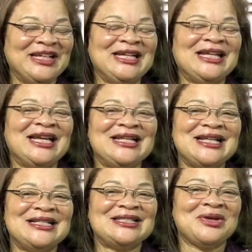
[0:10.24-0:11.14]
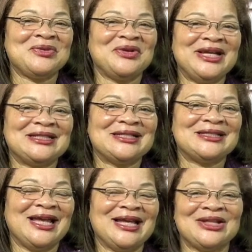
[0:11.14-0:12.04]
And it's so great to
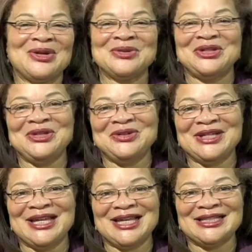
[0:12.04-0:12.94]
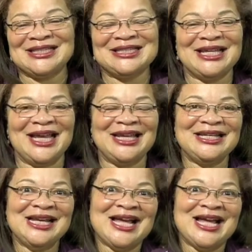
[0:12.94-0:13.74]
say hello to you again today.